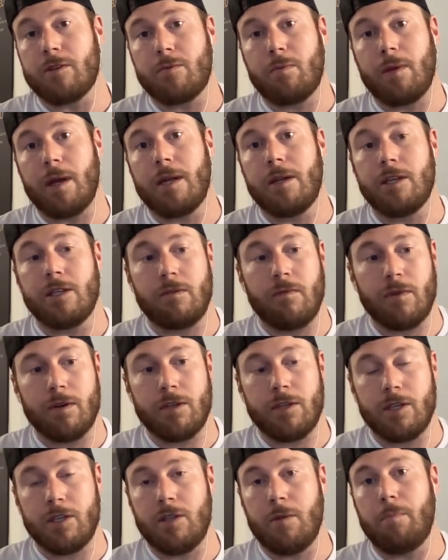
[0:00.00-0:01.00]
Splendas
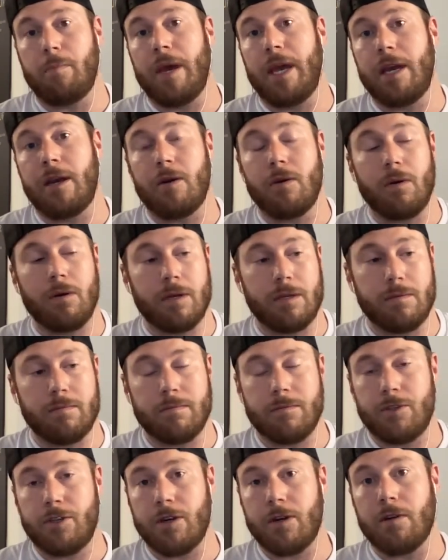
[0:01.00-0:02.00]
versus the bagel
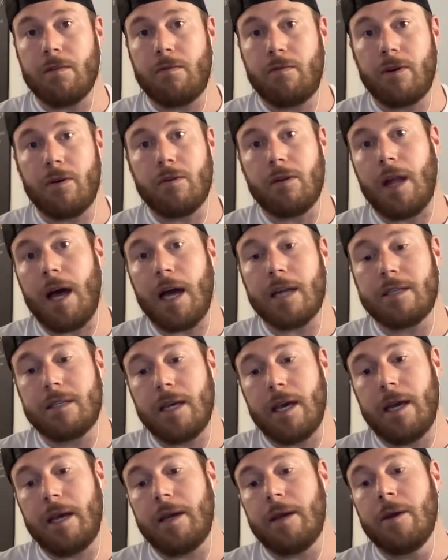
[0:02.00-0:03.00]
and sugar-filled
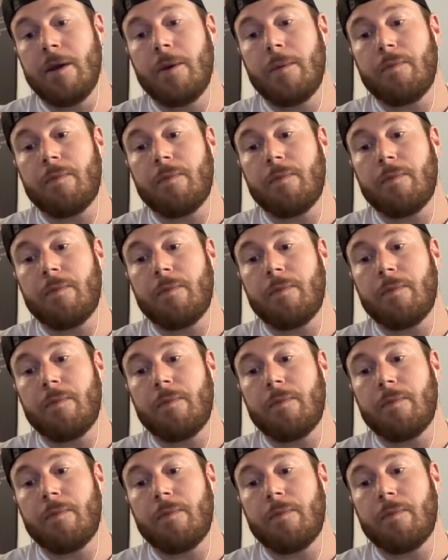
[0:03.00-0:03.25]
latte,